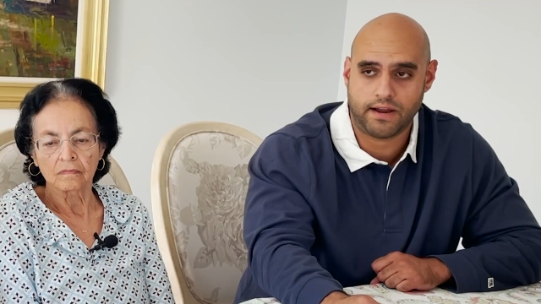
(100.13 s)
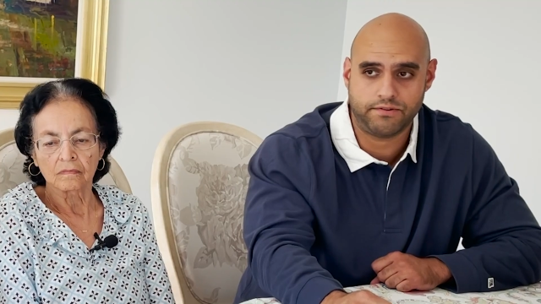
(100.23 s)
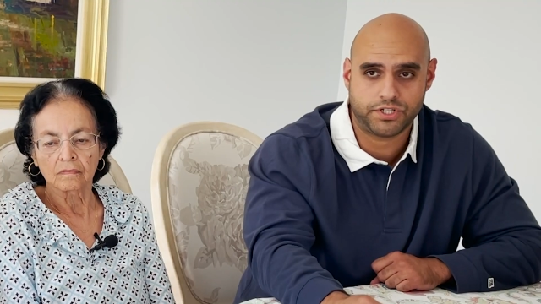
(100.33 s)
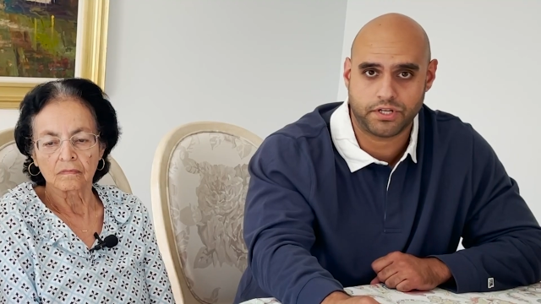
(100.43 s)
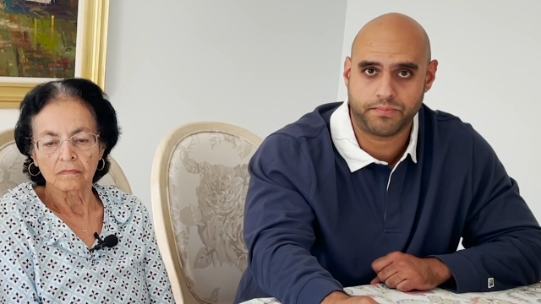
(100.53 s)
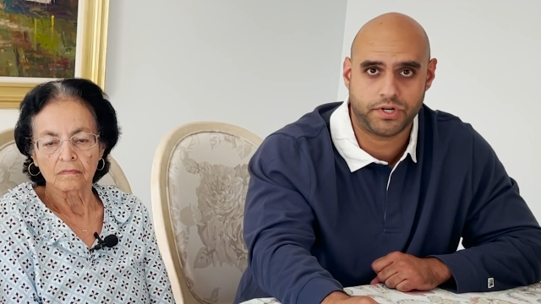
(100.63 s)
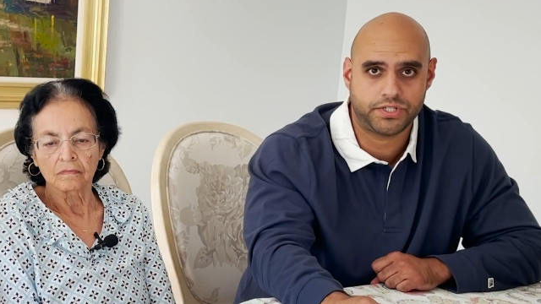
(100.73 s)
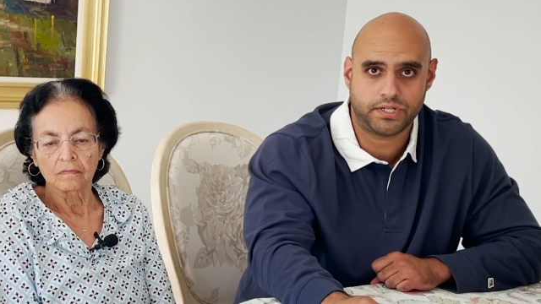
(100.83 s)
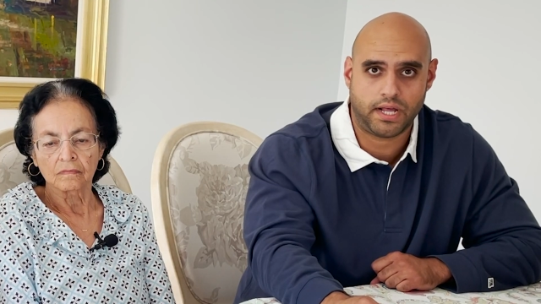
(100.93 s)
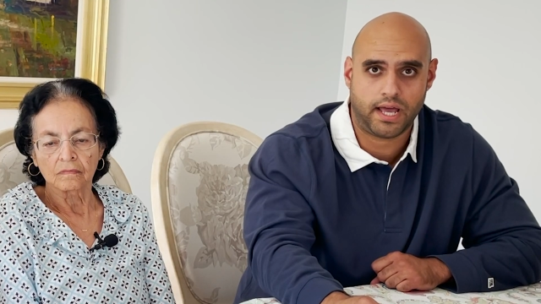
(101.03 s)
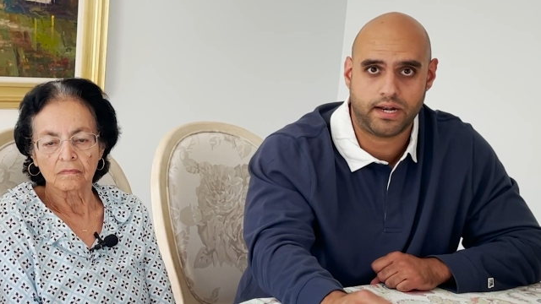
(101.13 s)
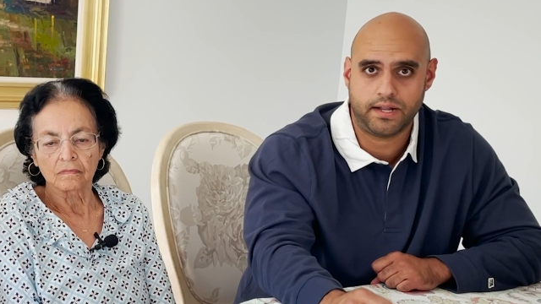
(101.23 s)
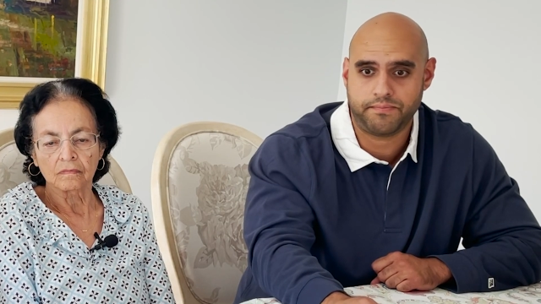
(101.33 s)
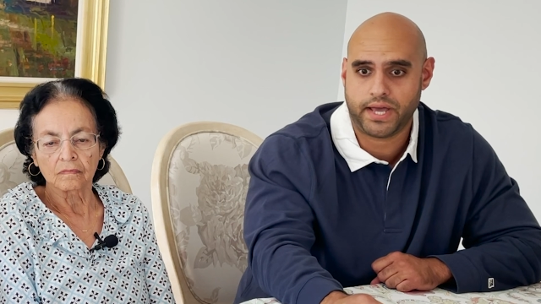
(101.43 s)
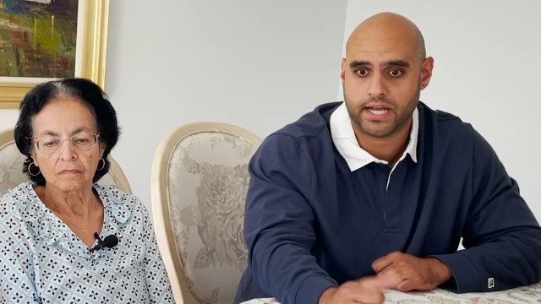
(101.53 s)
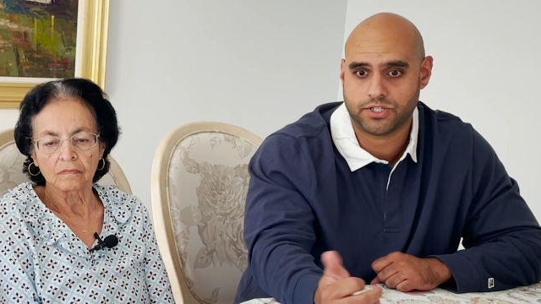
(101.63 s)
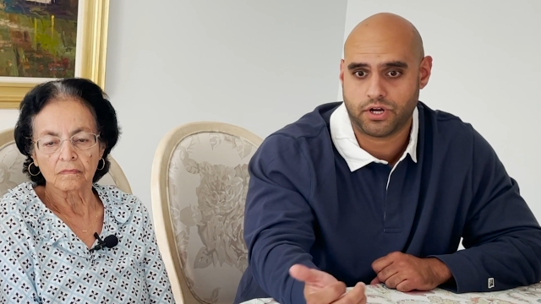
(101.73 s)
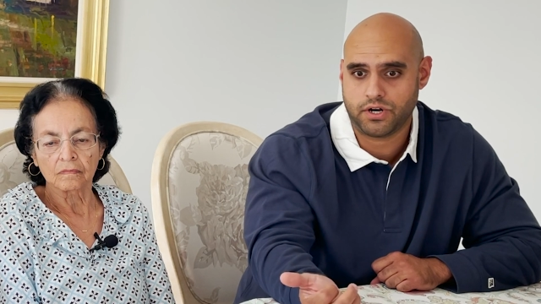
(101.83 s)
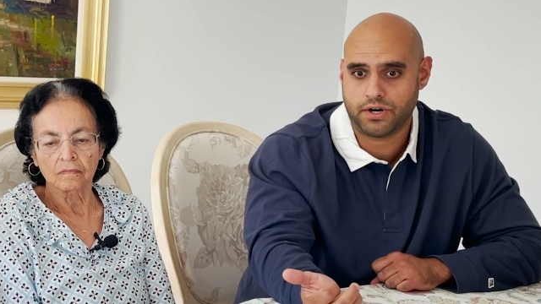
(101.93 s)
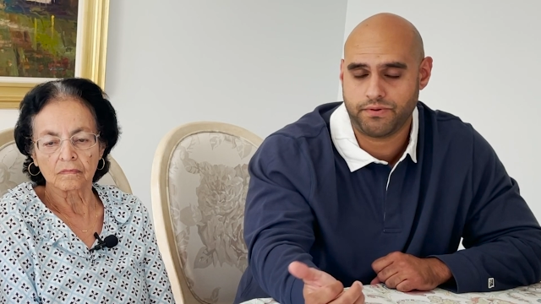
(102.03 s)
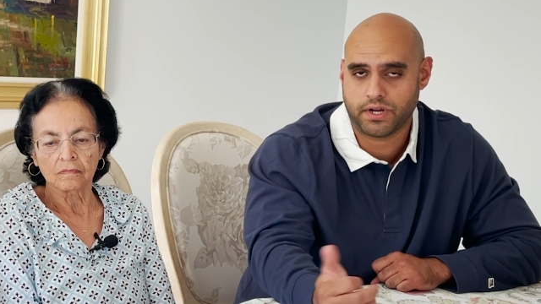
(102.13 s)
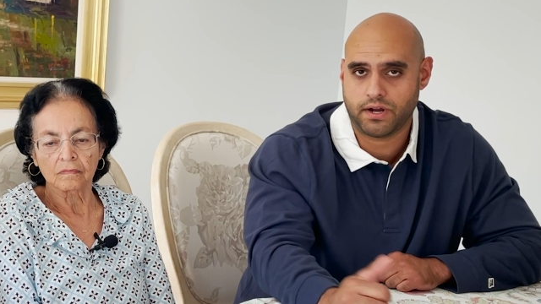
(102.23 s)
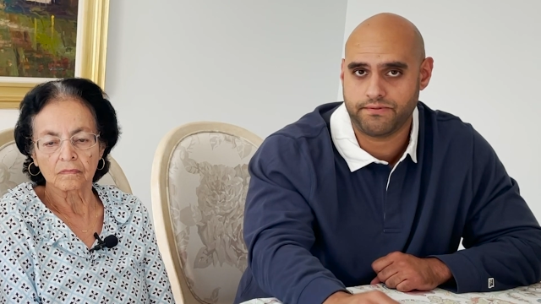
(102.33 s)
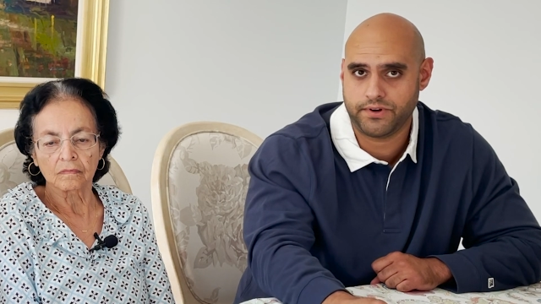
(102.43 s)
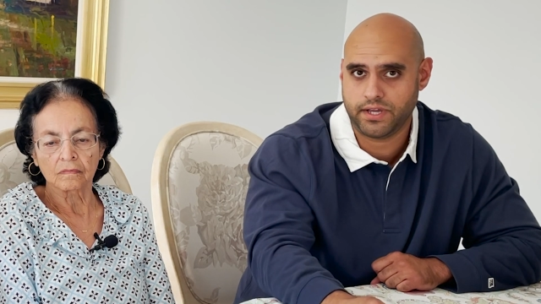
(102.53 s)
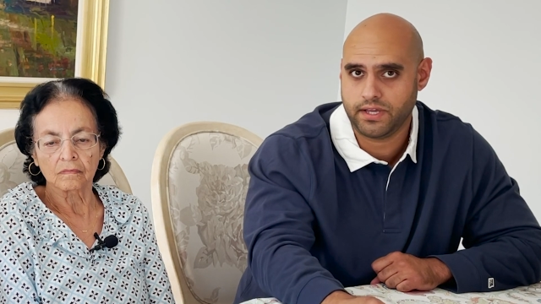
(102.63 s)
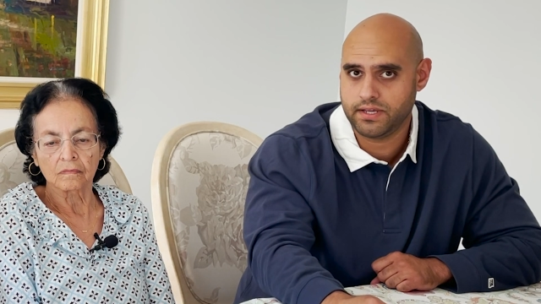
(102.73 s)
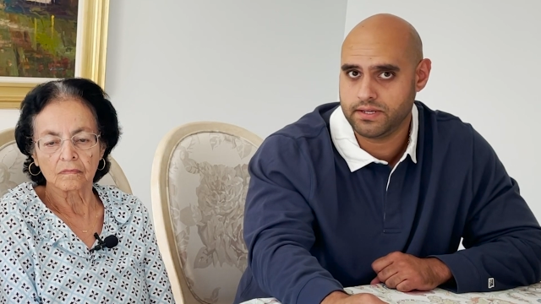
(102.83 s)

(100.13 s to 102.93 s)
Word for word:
Speaker 1: Every single person had an impact on her recovery.